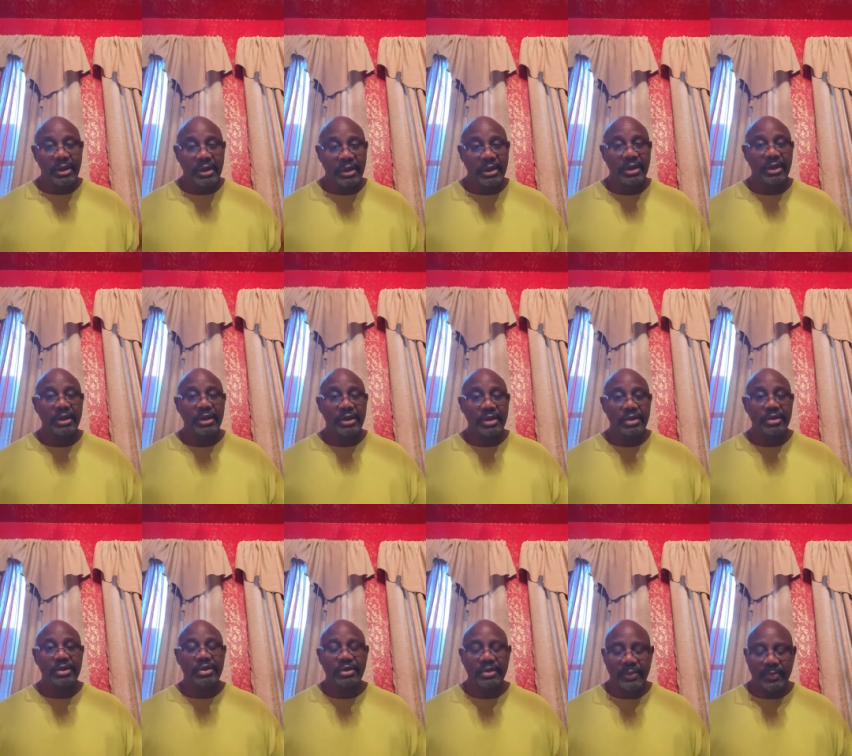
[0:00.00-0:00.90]
You,
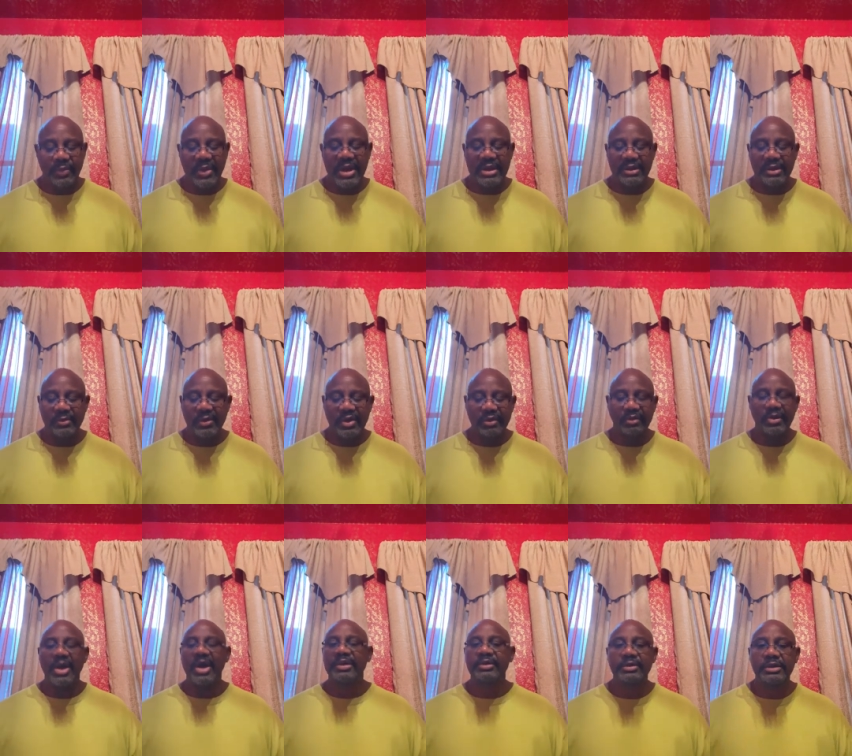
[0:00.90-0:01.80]
you depend on me.
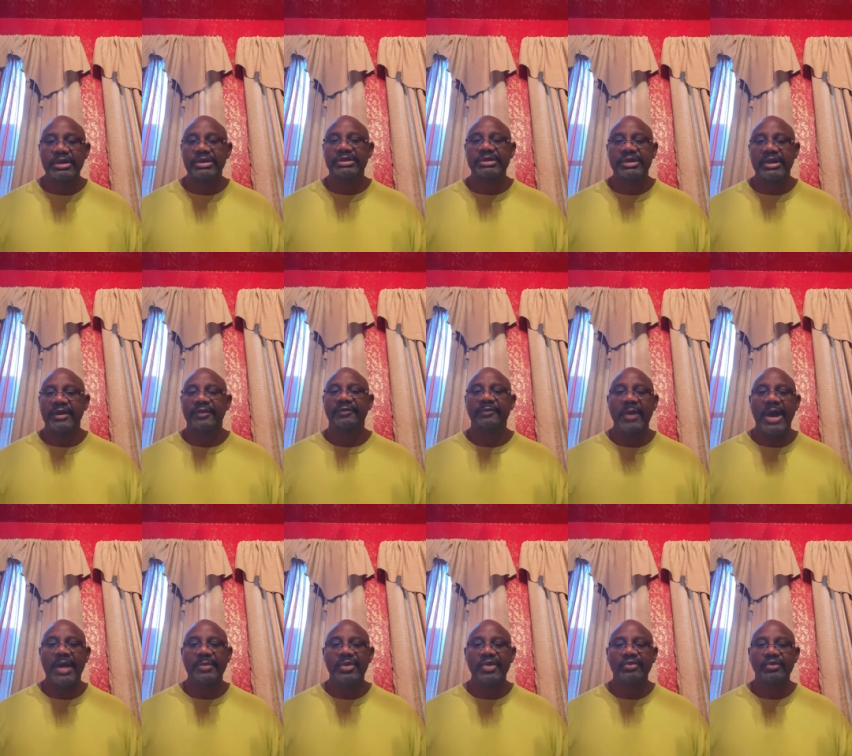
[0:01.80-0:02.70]
Run your stuff
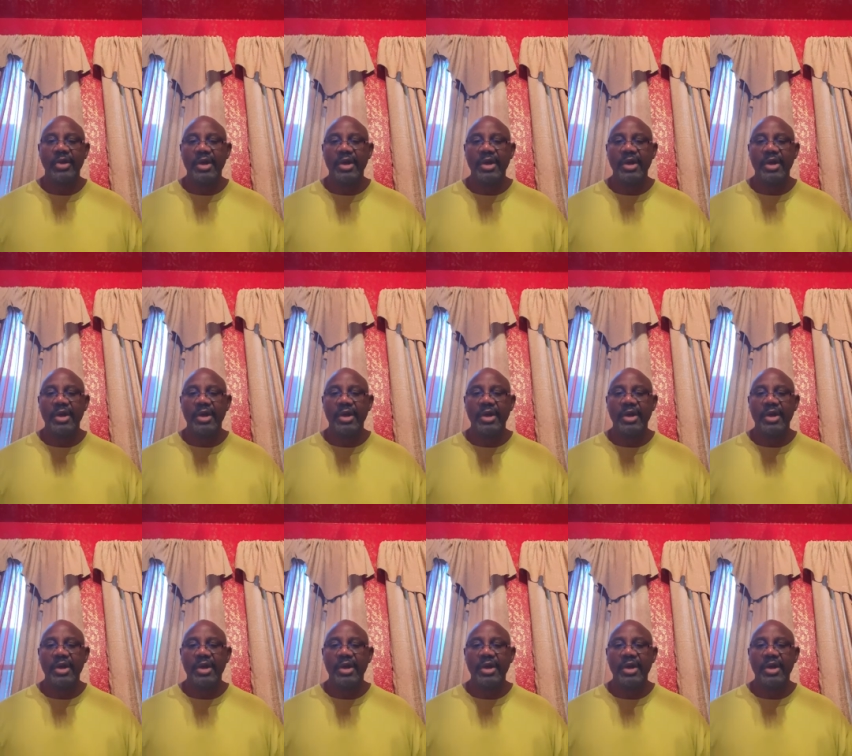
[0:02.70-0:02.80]
by me.